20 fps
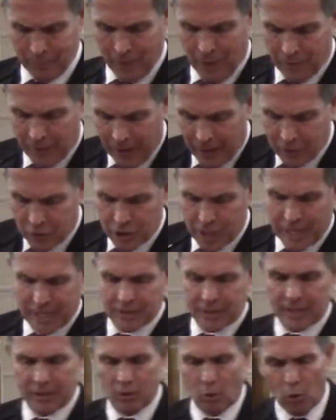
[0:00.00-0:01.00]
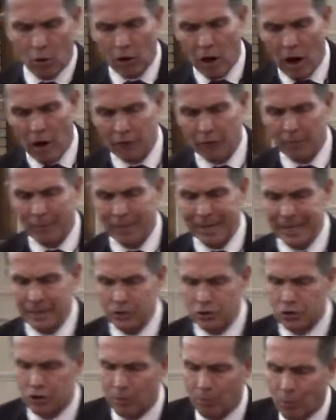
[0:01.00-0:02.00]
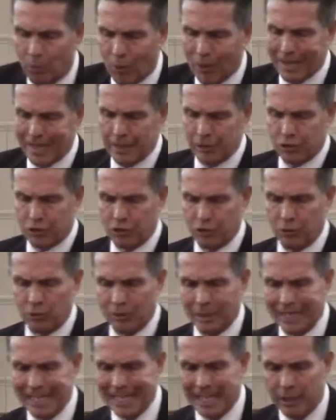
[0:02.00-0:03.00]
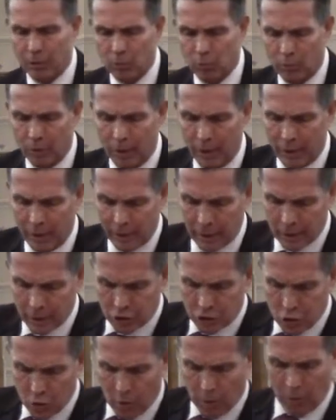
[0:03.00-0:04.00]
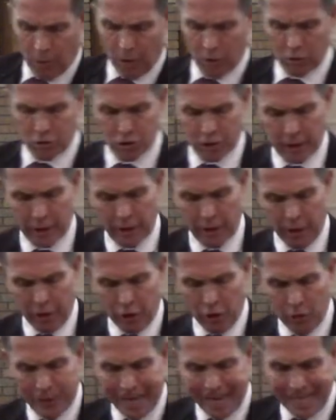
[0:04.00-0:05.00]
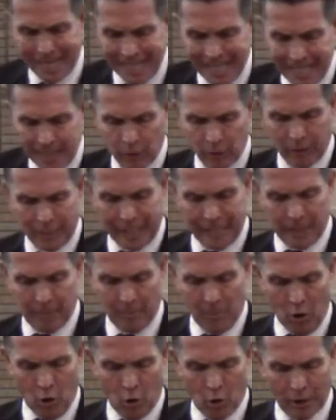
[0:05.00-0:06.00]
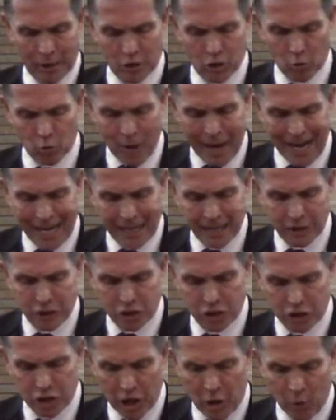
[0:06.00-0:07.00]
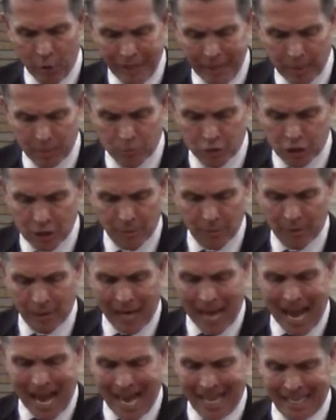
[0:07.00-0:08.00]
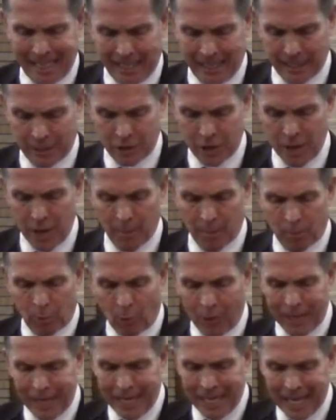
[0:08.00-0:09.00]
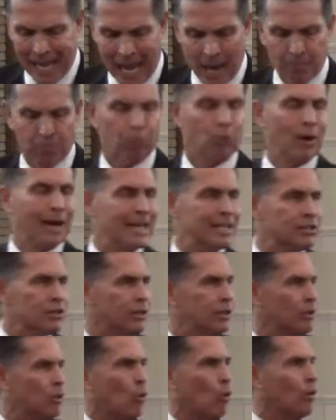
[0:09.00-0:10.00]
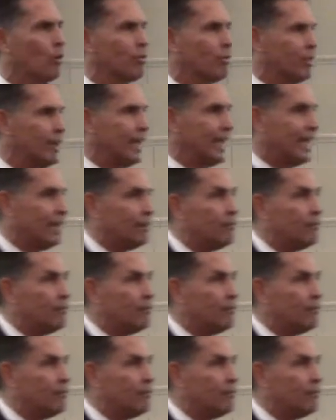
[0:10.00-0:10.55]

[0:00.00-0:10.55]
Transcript: Thayer says that the word offer means to bring to, lead to a person who can heal him, who is ready to show him some kindness. Bring a present or thing.